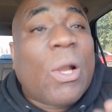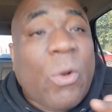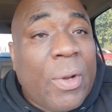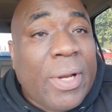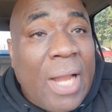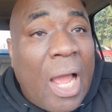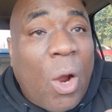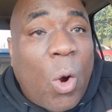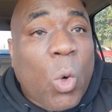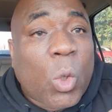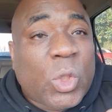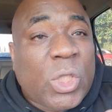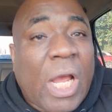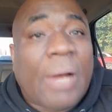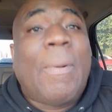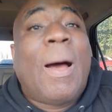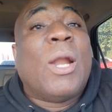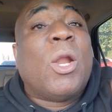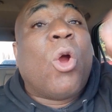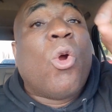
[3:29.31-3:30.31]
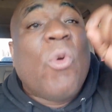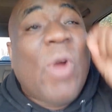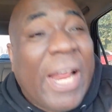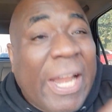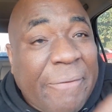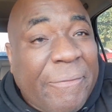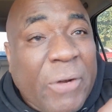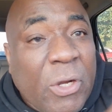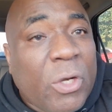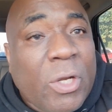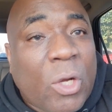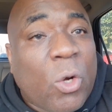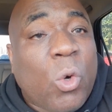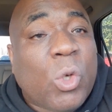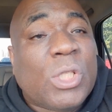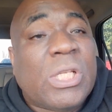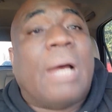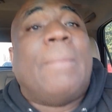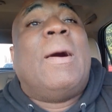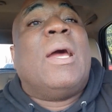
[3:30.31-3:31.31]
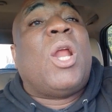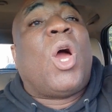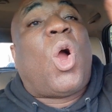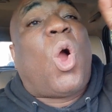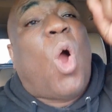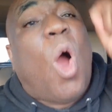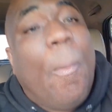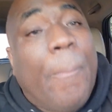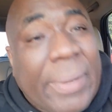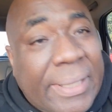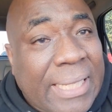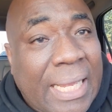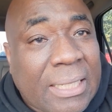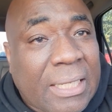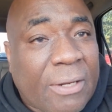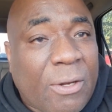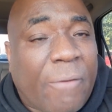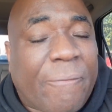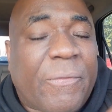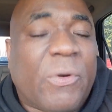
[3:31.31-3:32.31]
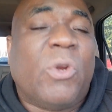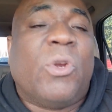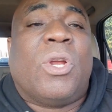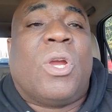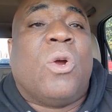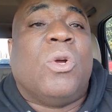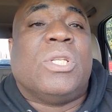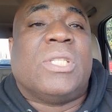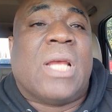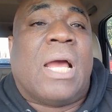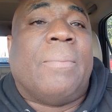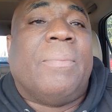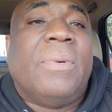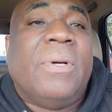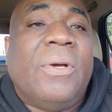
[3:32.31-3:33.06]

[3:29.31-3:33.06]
doing a good job and not ready to do the good job and not competent enough to do the good job.